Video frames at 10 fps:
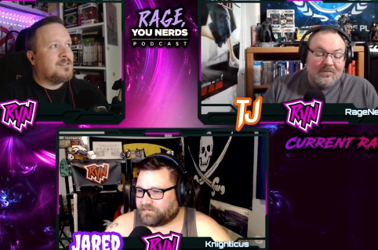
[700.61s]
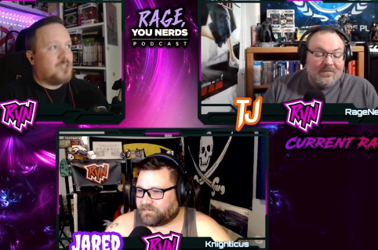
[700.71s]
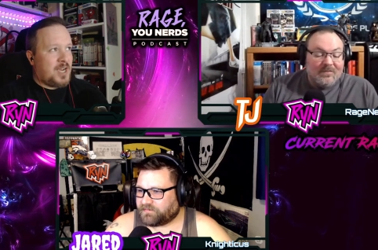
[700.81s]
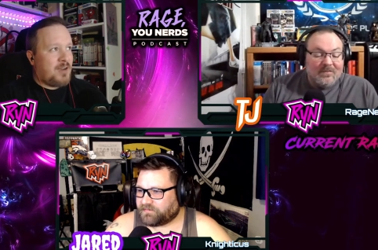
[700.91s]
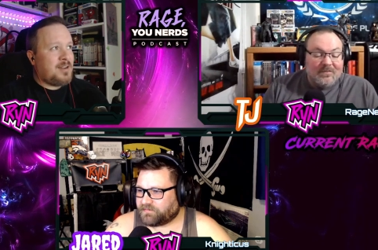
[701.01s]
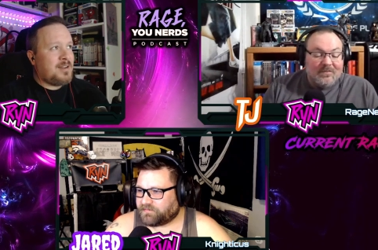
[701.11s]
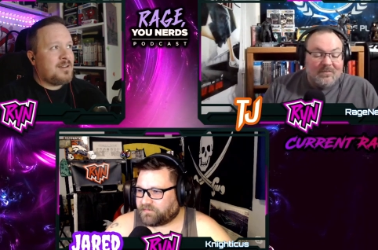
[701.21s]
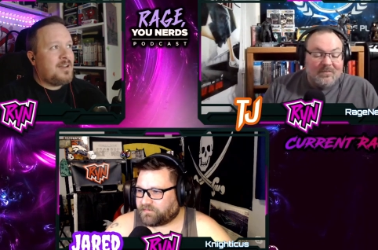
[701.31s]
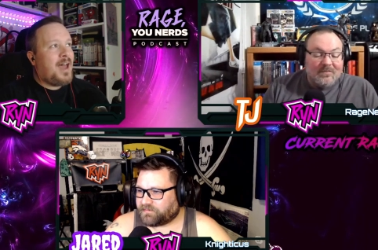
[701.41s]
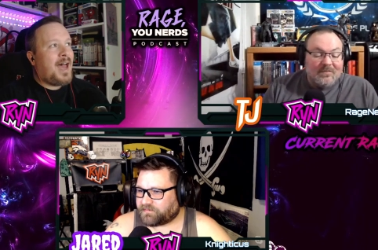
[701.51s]
Speaker 1: Jared,
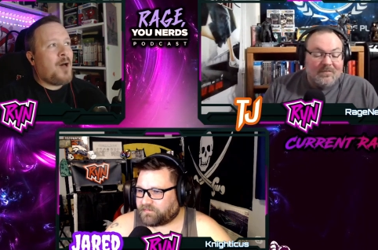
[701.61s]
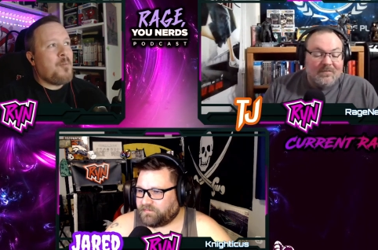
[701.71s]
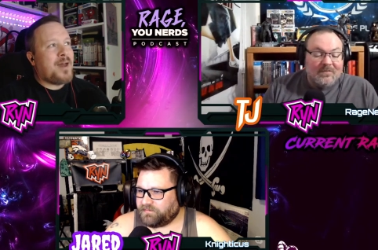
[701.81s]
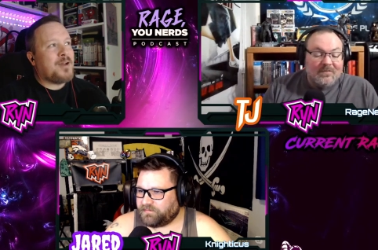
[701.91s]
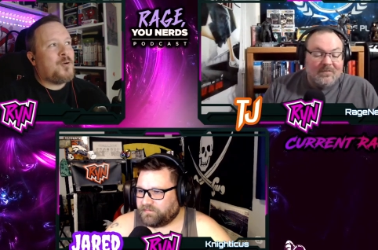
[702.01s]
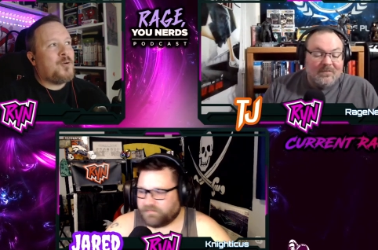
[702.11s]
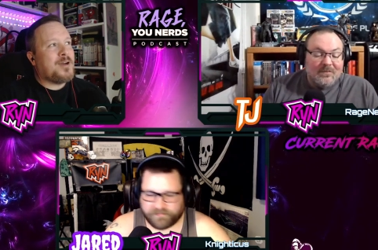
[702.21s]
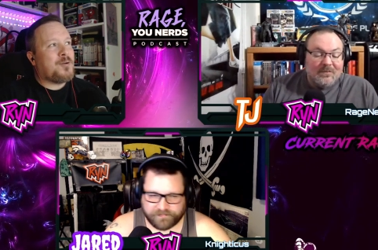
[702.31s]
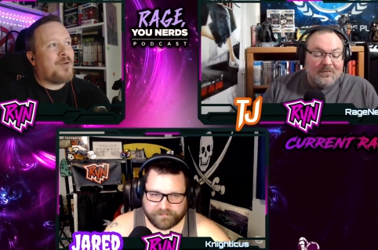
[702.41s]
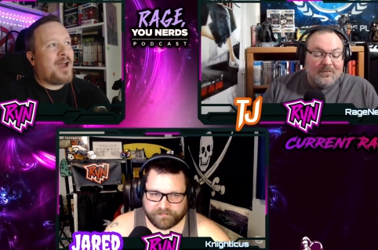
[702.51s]
how about a
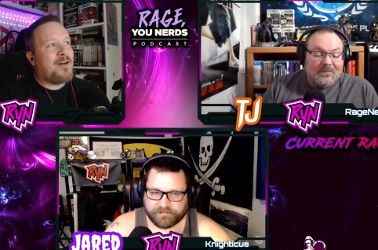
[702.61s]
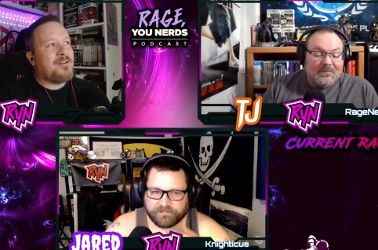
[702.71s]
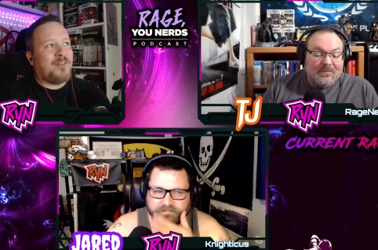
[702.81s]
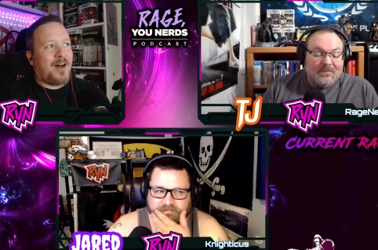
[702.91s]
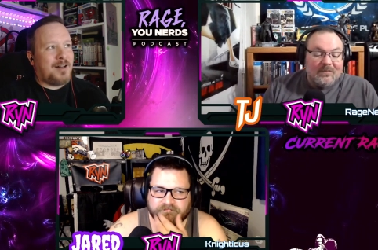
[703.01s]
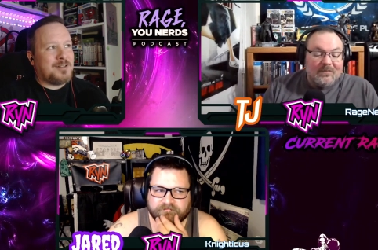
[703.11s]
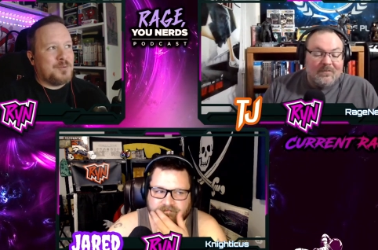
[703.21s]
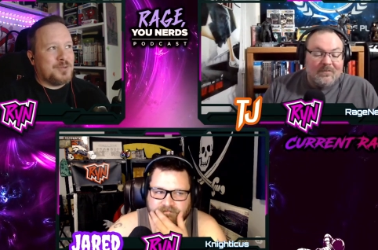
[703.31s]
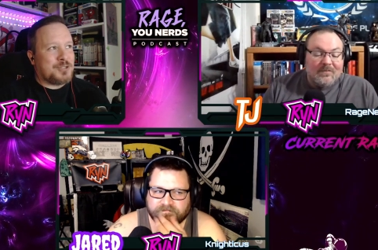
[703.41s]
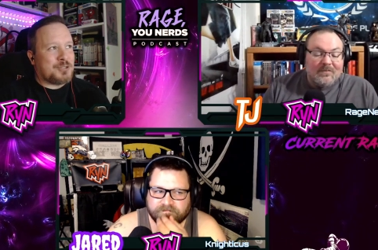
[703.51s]
quick round of
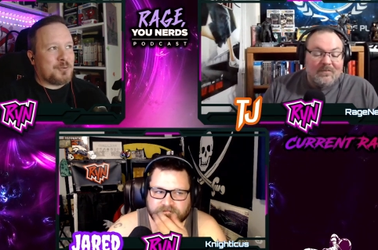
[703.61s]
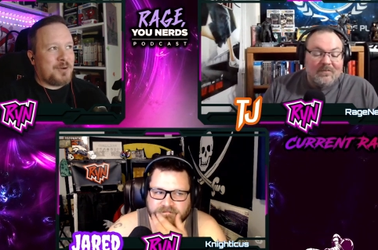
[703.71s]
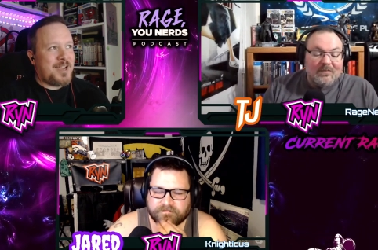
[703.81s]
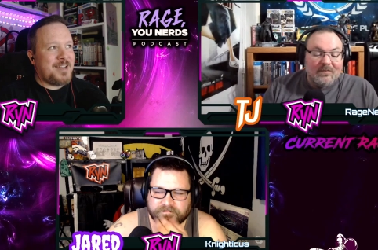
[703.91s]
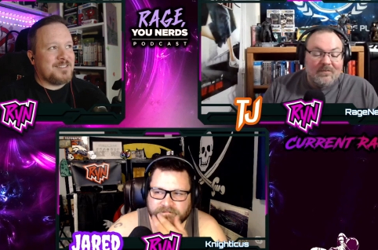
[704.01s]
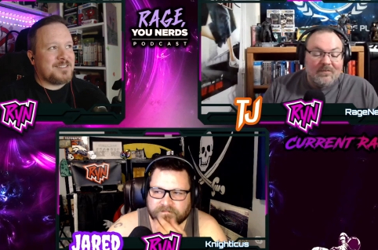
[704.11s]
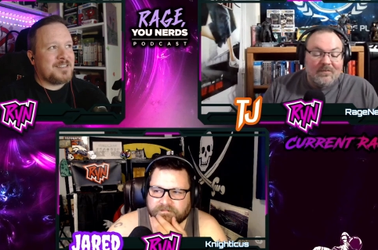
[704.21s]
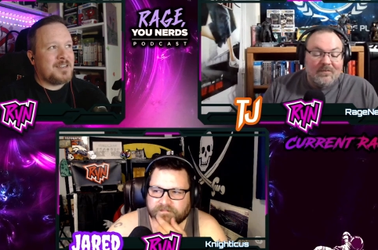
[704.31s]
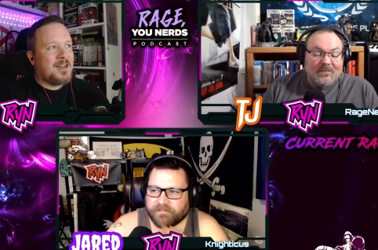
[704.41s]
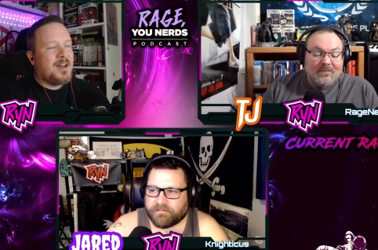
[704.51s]
Hollywood charades?